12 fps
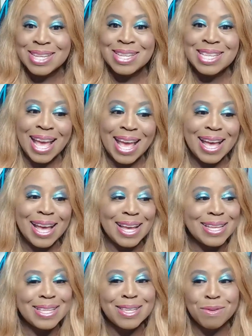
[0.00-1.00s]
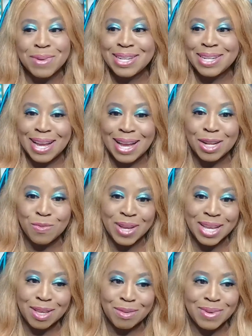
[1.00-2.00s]
yeah, somebody died in
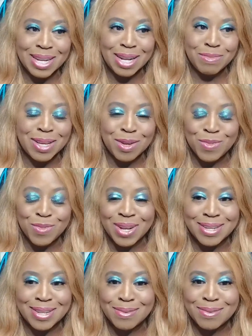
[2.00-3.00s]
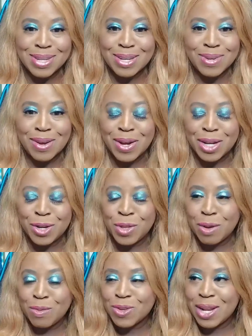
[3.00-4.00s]
Wicked, but I come on. We already knew
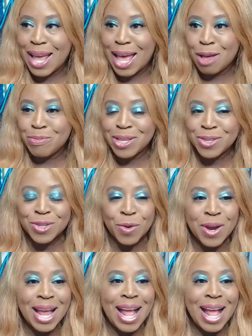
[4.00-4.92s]
that was going to happen. So